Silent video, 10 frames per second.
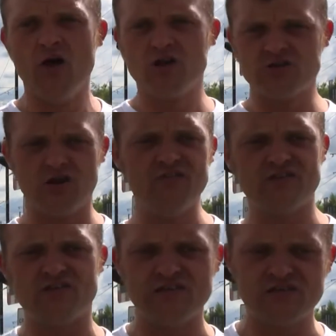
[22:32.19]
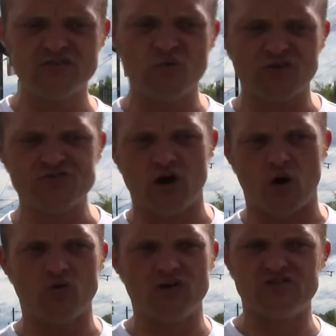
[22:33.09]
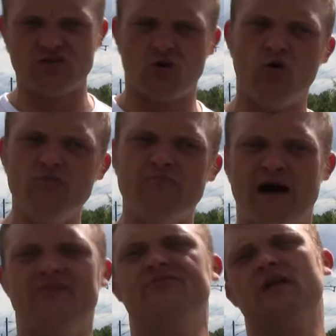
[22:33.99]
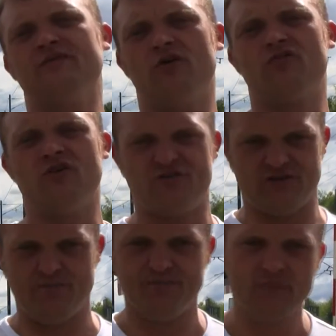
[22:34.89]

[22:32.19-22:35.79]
because obviously this is what's known as an unmanned level crossing.